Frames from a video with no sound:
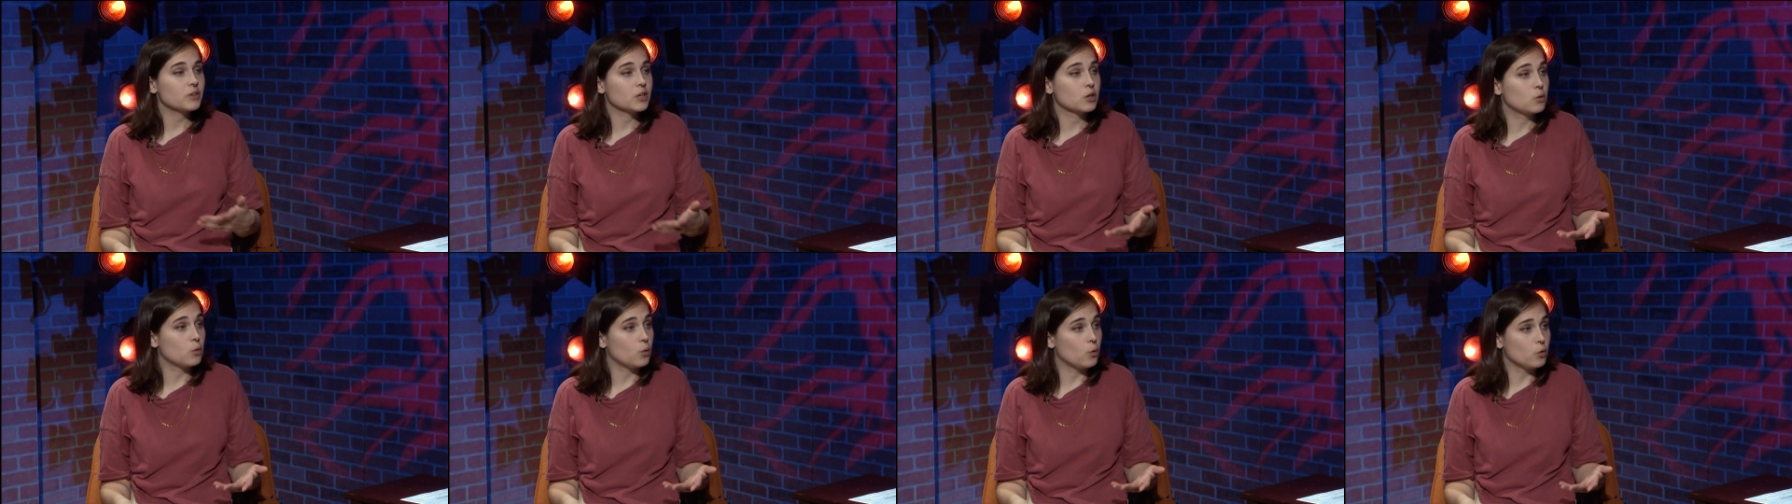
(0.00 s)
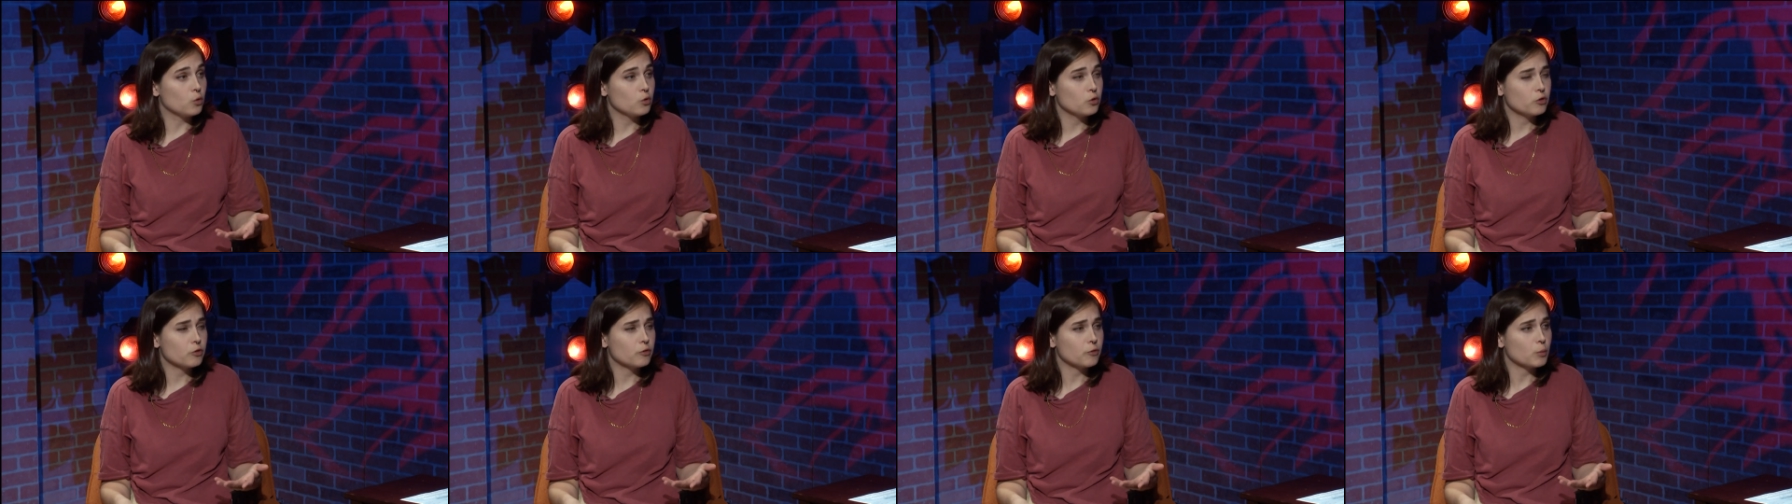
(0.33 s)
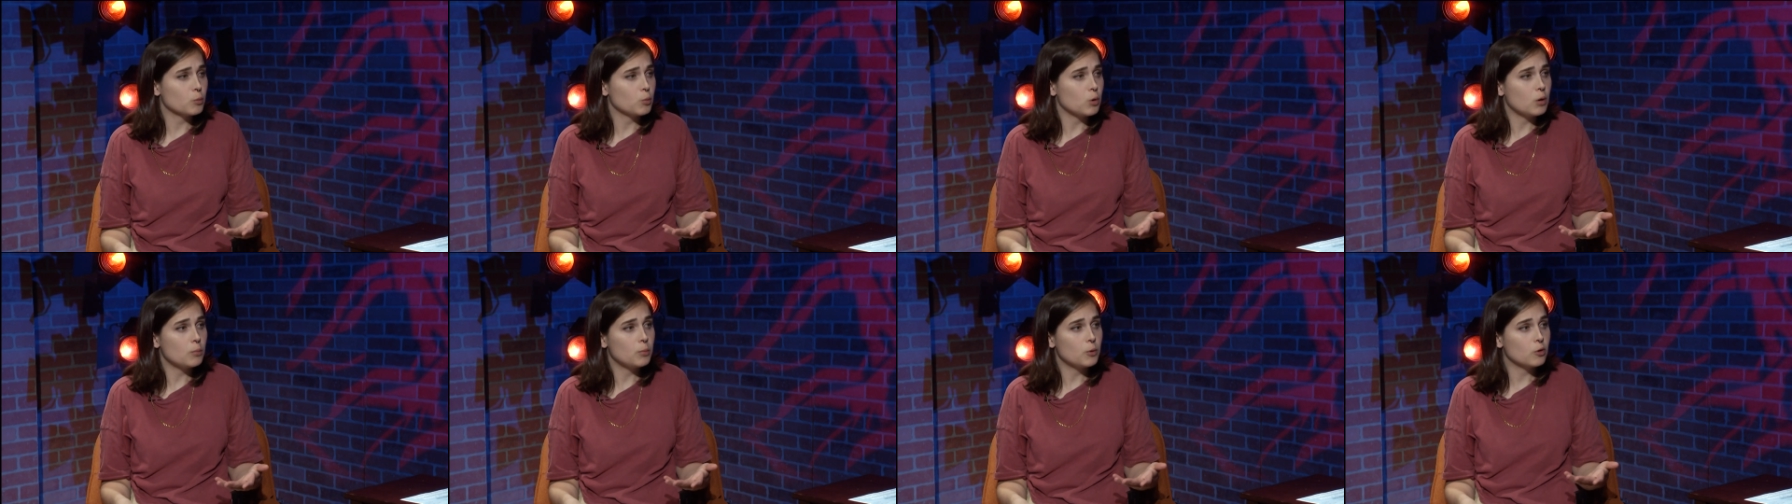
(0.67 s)
goals
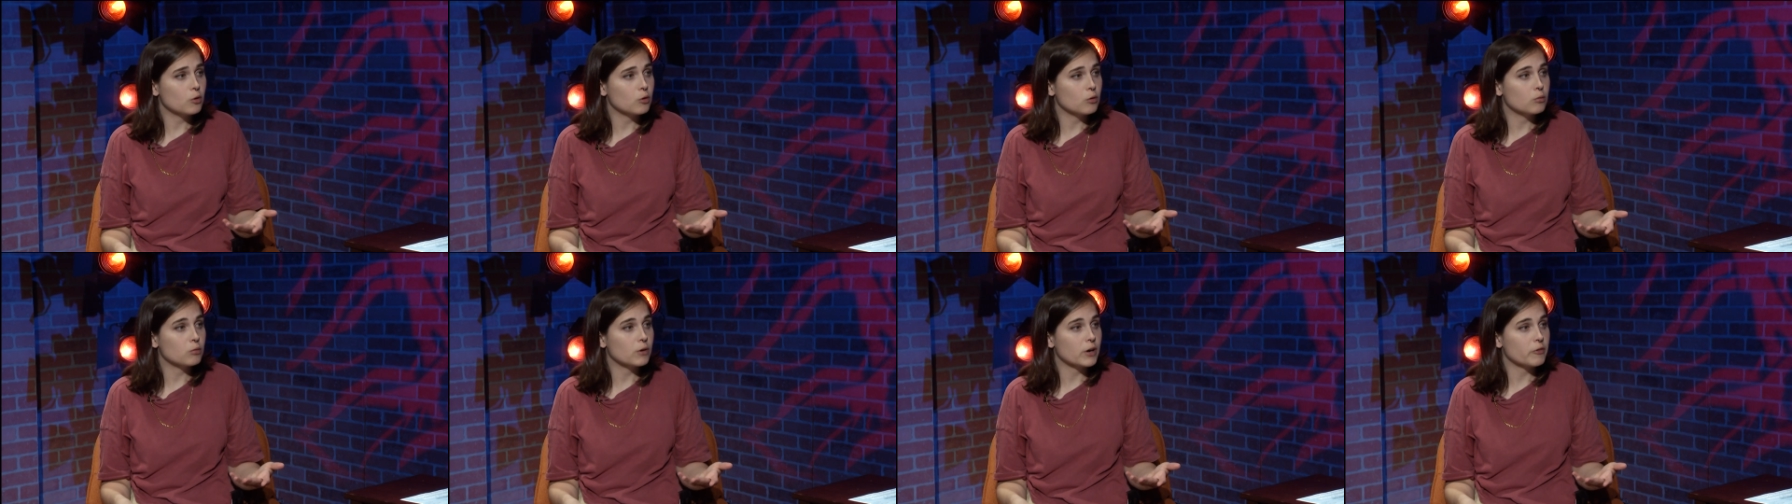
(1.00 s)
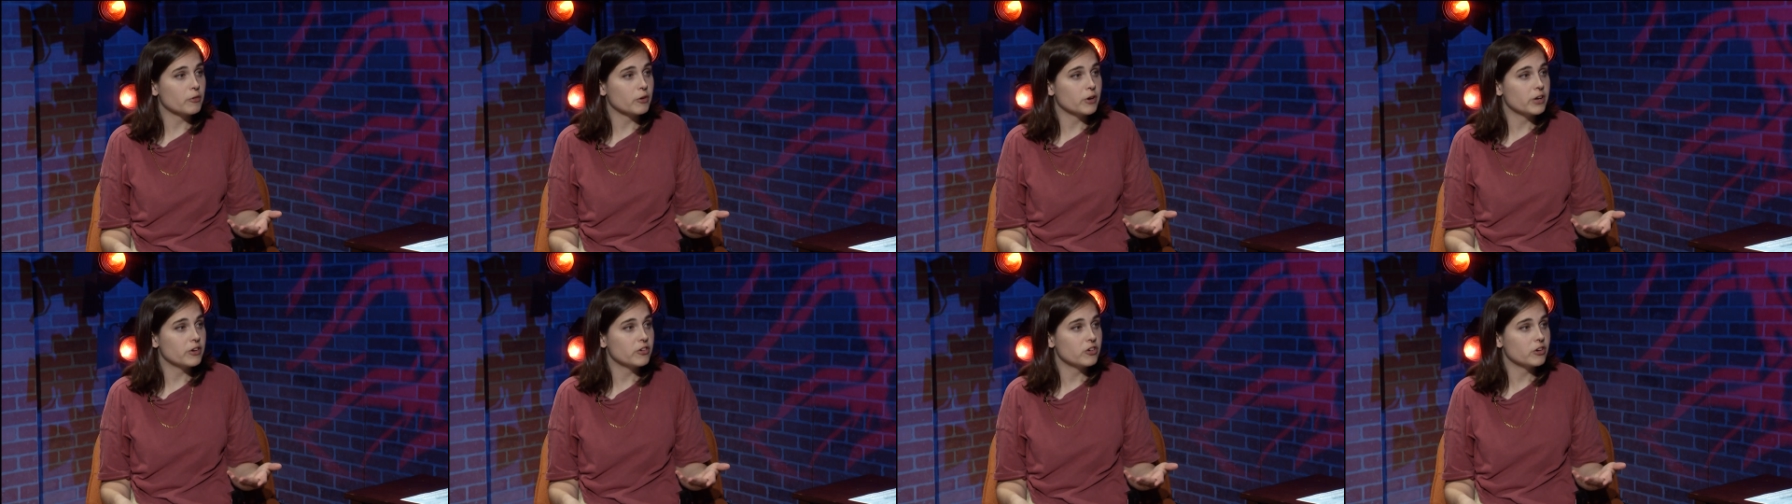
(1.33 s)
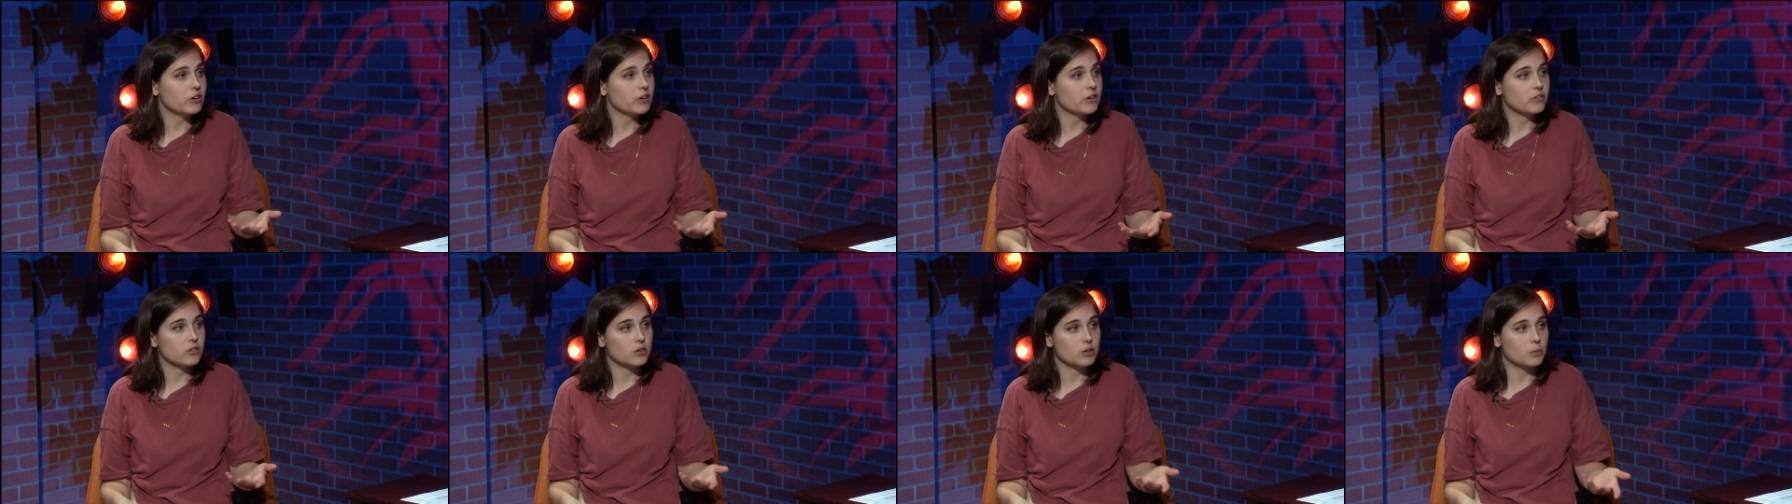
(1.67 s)
for Walpole
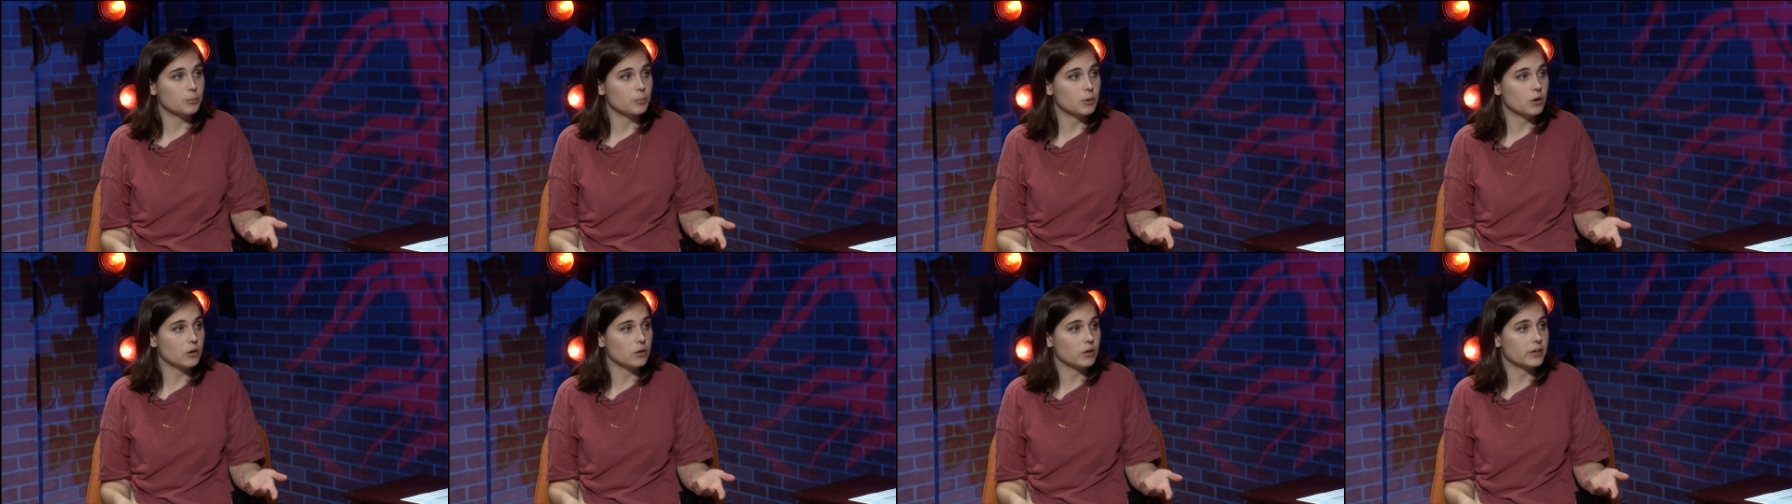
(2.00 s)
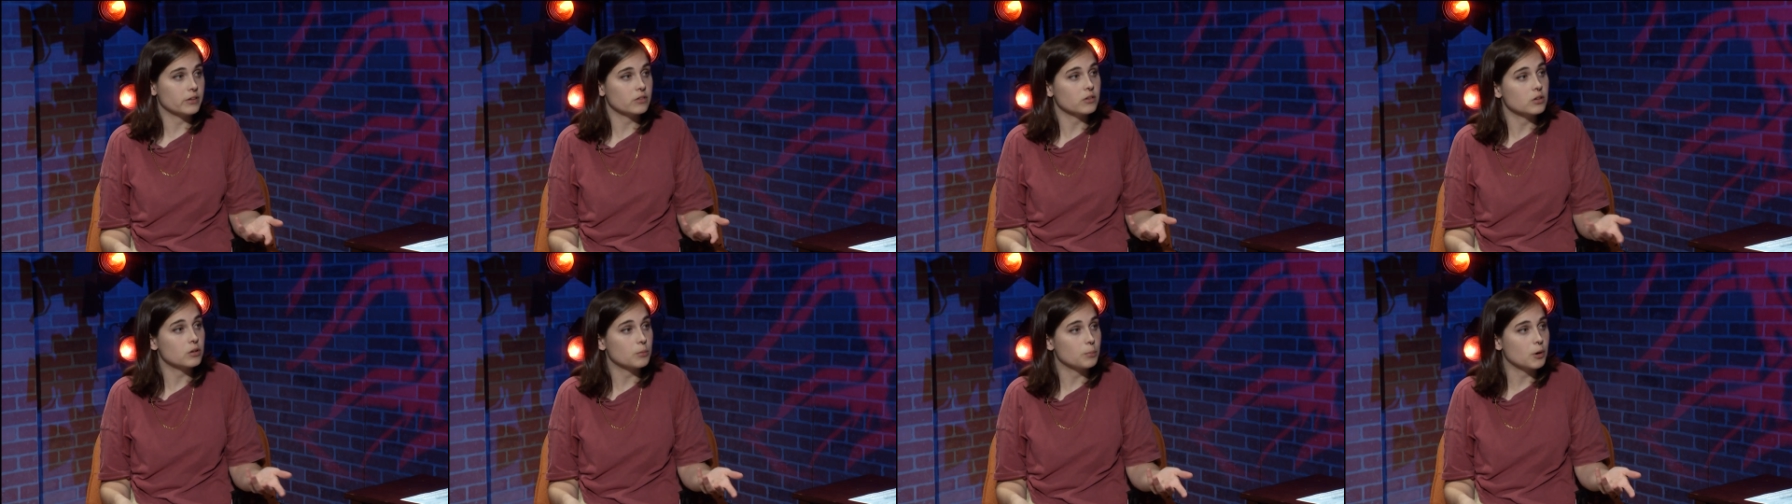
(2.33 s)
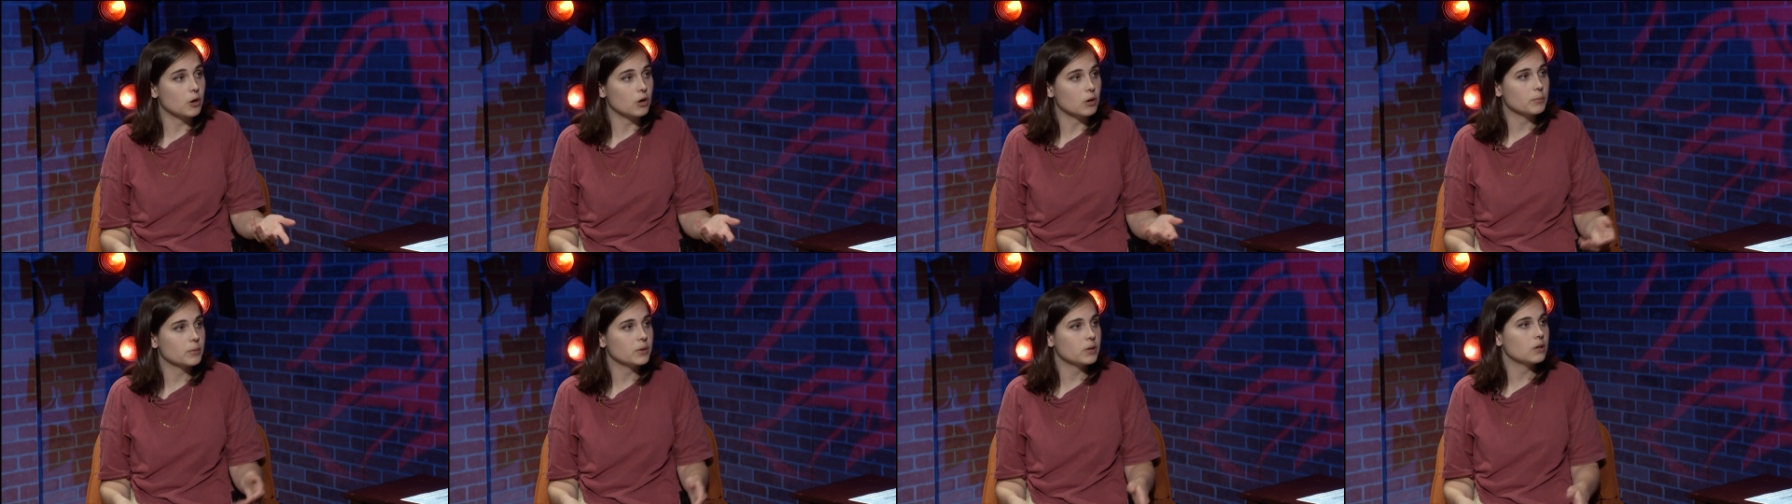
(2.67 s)
Recreation as a
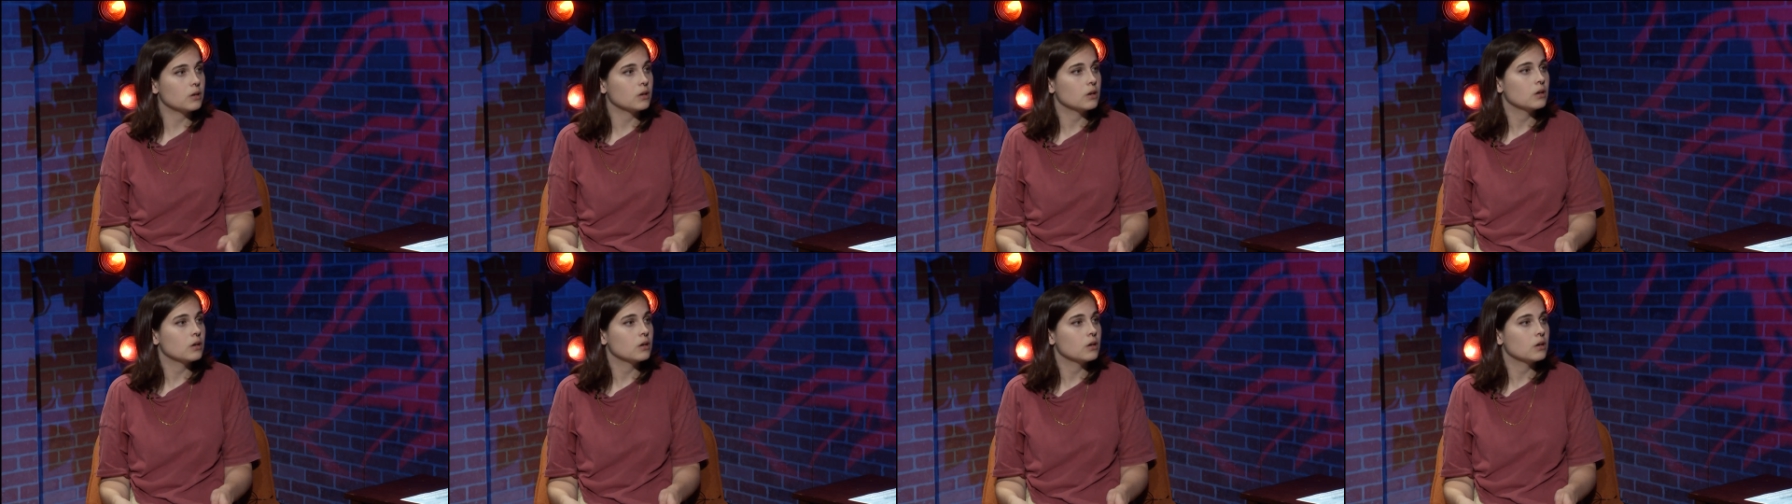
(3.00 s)
department?